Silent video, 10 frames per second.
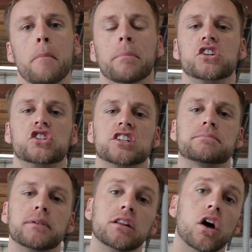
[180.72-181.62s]
but
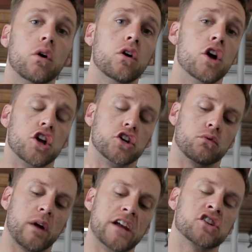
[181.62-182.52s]
just below
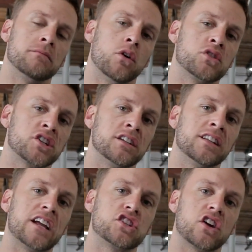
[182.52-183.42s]
your range of
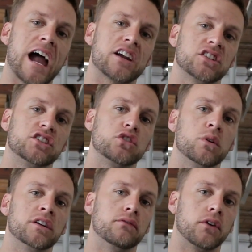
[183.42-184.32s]
motion that you're actually
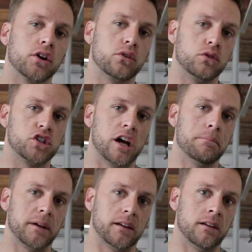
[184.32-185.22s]
doing the vertical
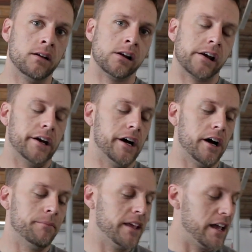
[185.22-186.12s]
jump in.
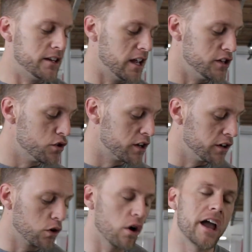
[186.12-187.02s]
Um, and then you
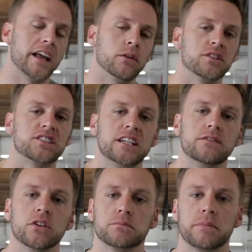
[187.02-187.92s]
can go ahead and
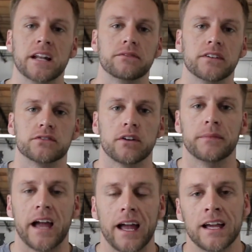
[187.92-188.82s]
receive those benefits
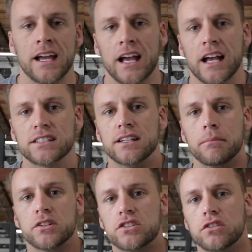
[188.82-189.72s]
from that. That's
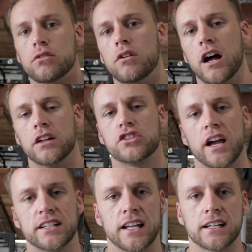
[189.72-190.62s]
number two. I'll let
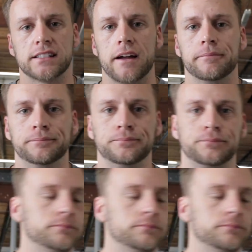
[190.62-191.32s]
you guys next time.